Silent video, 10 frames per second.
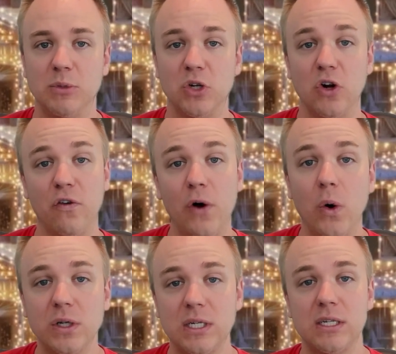So your
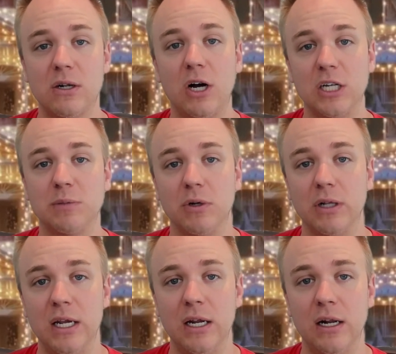focus is on cost per
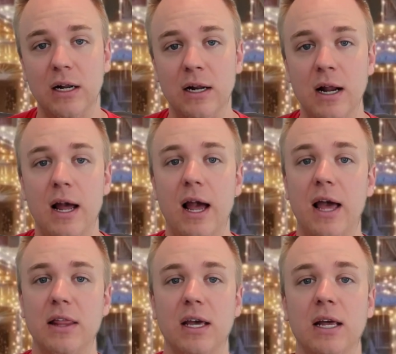lead,
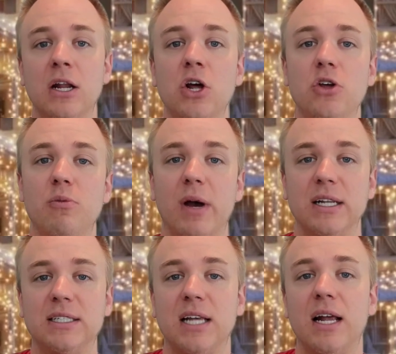and then you
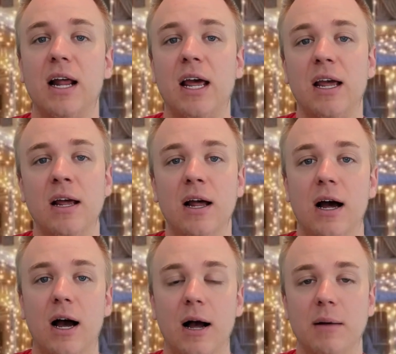might set a
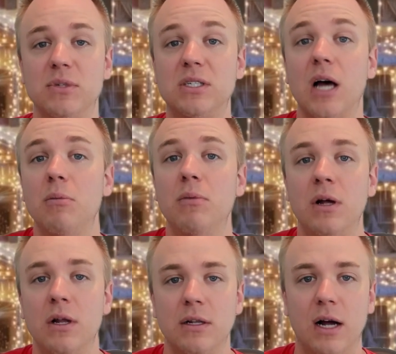sub
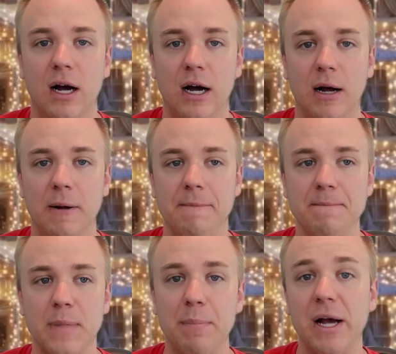
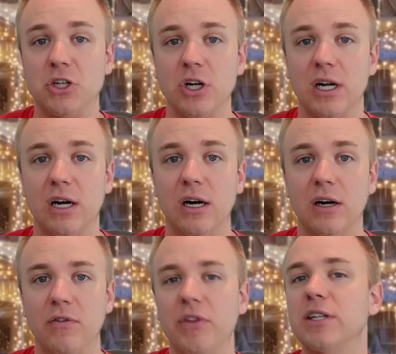metric
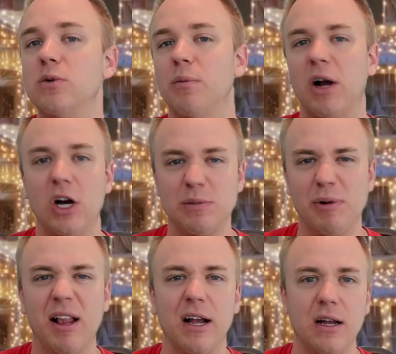of, this is where my cost
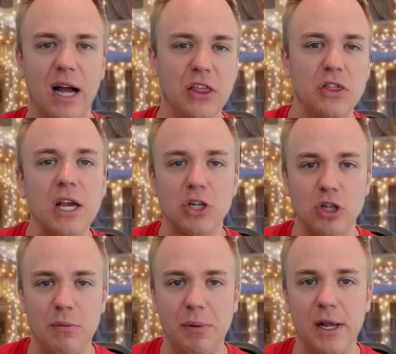per click I think
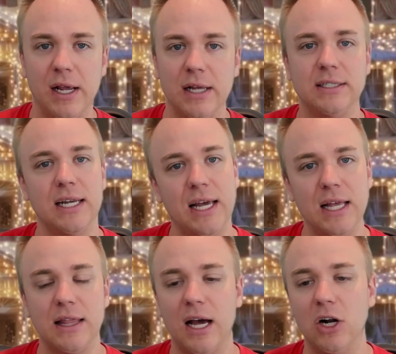should be to
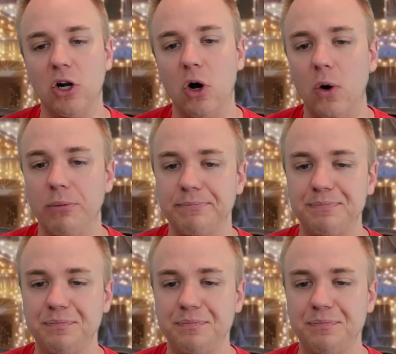hit that goal.